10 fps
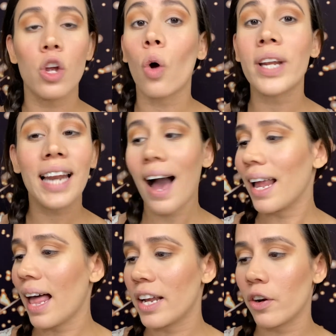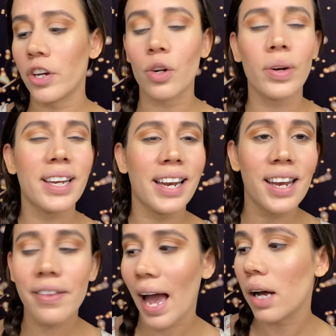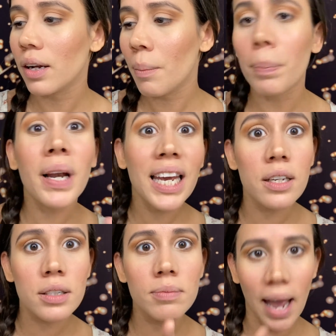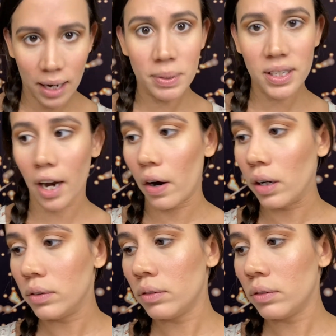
You don't need eyeliner, you don't need any of that, but please add mascara,